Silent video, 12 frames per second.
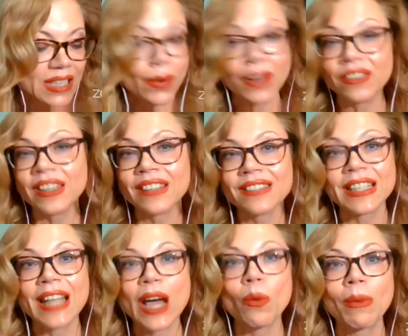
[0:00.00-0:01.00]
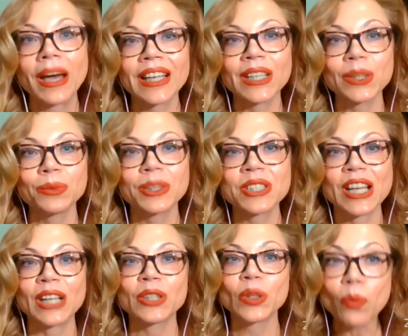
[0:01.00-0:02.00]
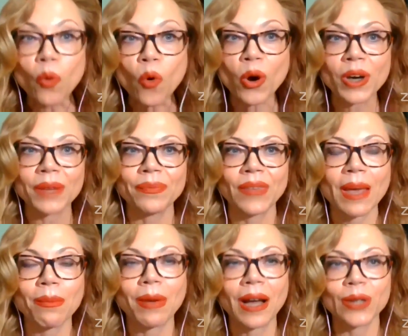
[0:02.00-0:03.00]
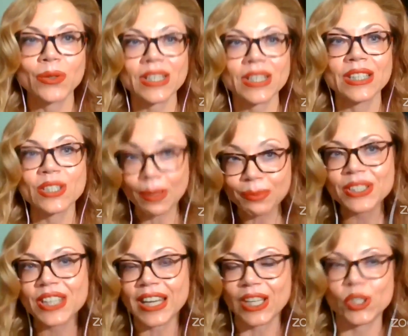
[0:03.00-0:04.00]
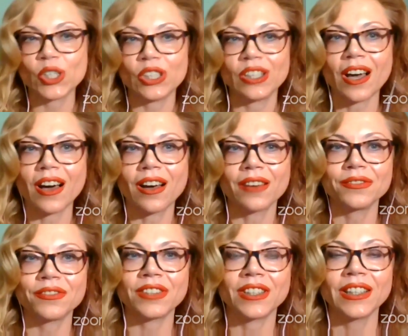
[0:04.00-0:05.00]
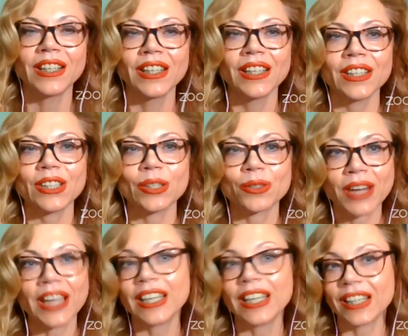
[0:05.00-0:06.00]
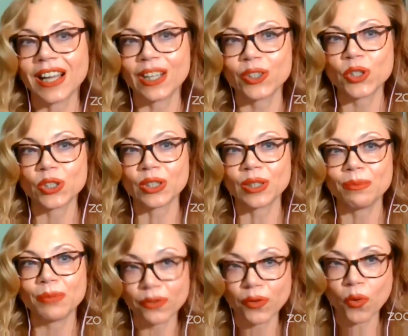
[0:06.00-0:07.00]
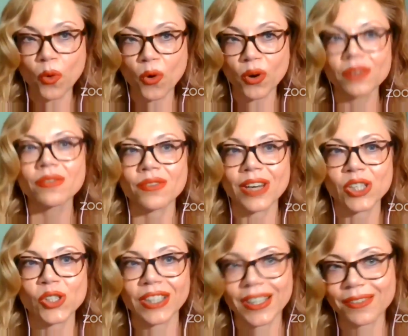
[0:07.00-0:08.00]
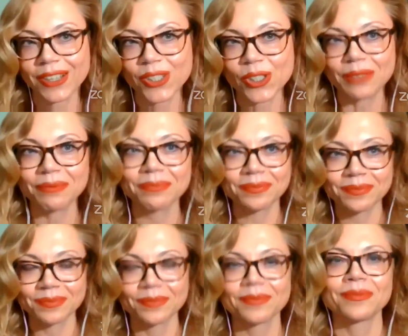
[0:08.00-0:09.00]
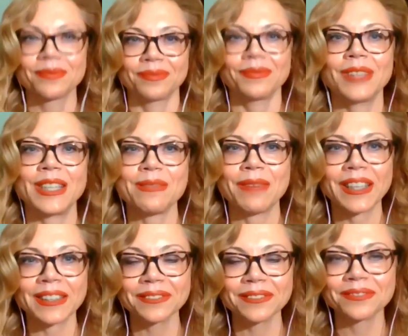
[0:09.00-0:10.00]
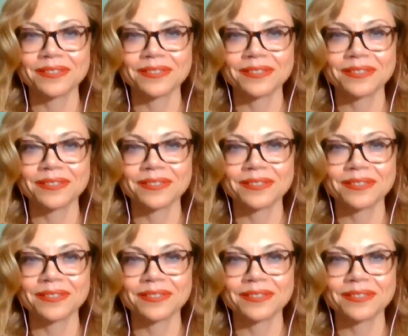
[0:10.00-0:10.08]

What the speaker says: So I think that now Michael will tell you more about interpretation of Ukrainian culture before Russian aggression. Please, Michael.